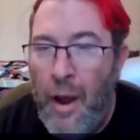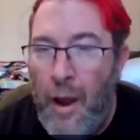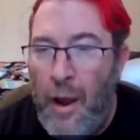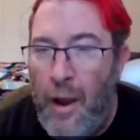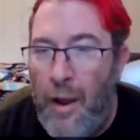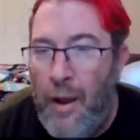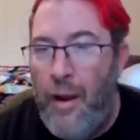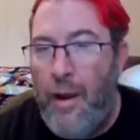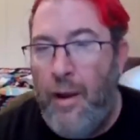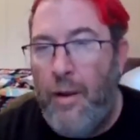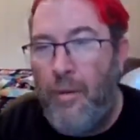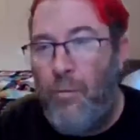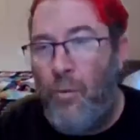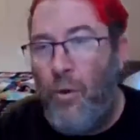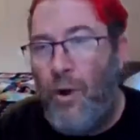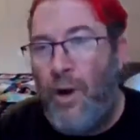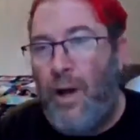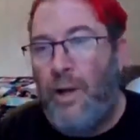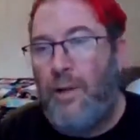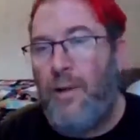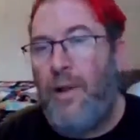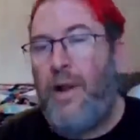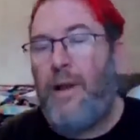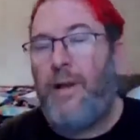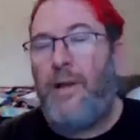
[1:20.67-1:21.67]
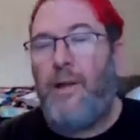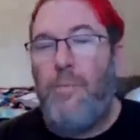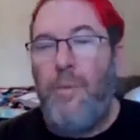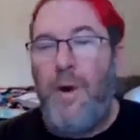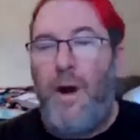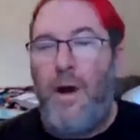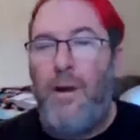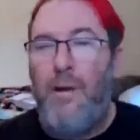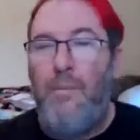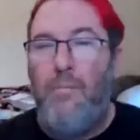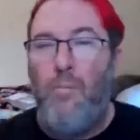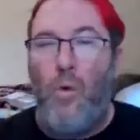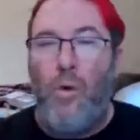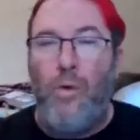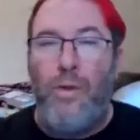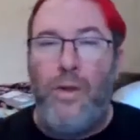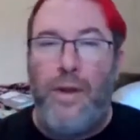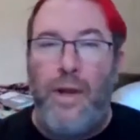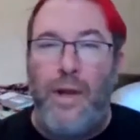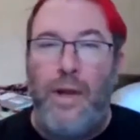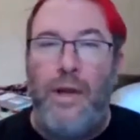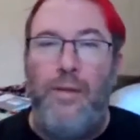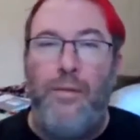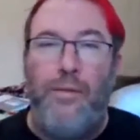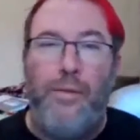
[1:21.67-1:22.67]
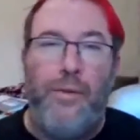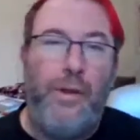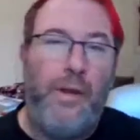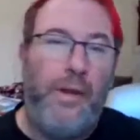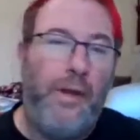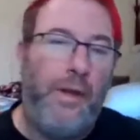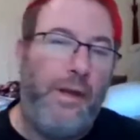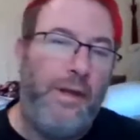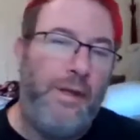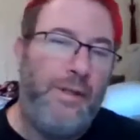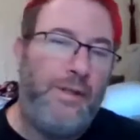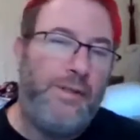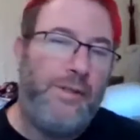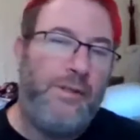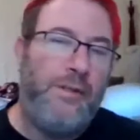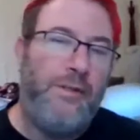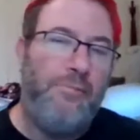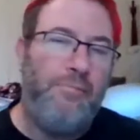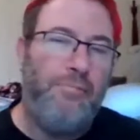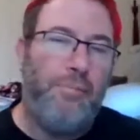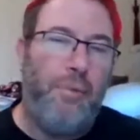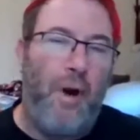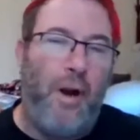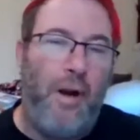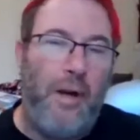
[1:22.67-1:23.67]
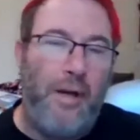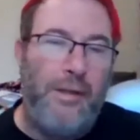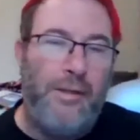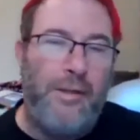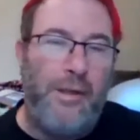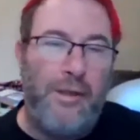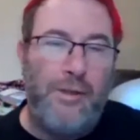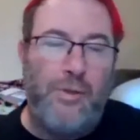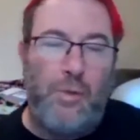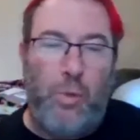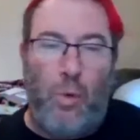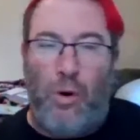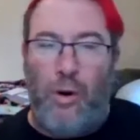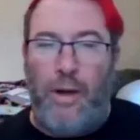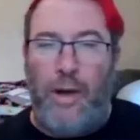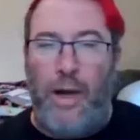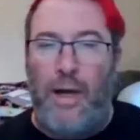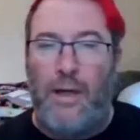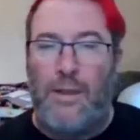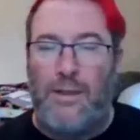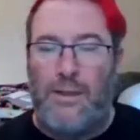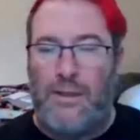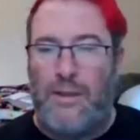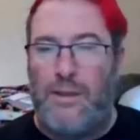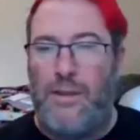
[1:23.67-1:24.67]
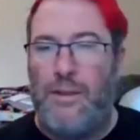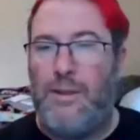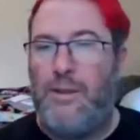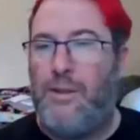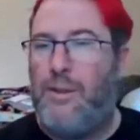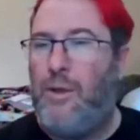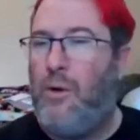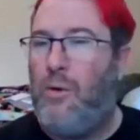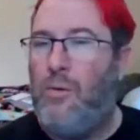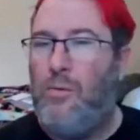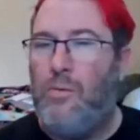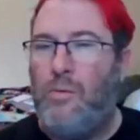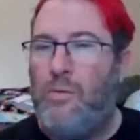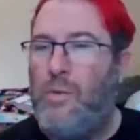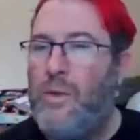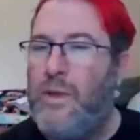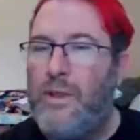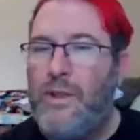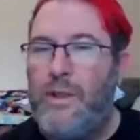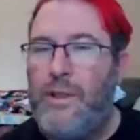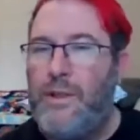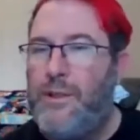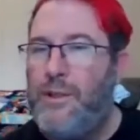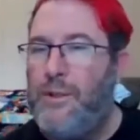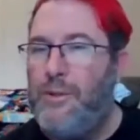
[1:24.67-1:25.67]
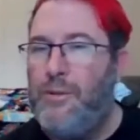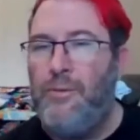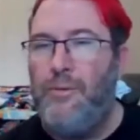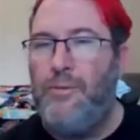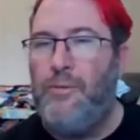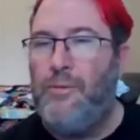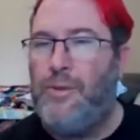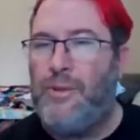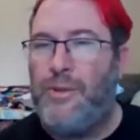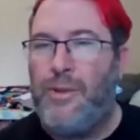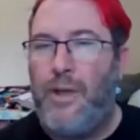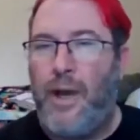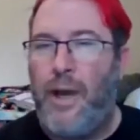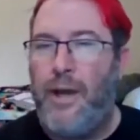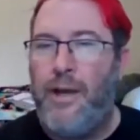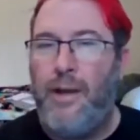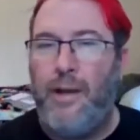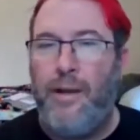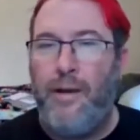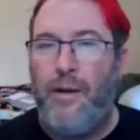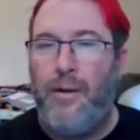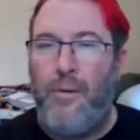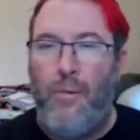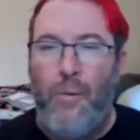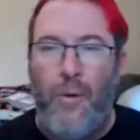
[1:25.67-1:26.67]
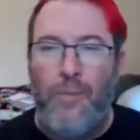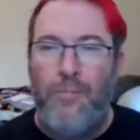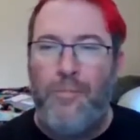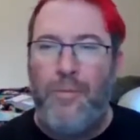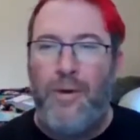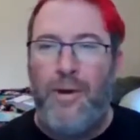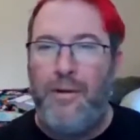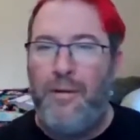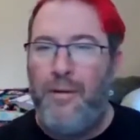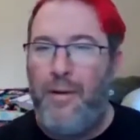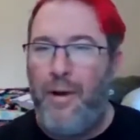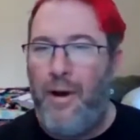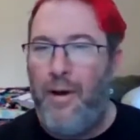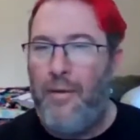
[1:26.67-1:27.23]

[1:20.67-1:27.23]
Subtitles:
And what I like about it more than anything is that Brian does workouts that don't really use any equipment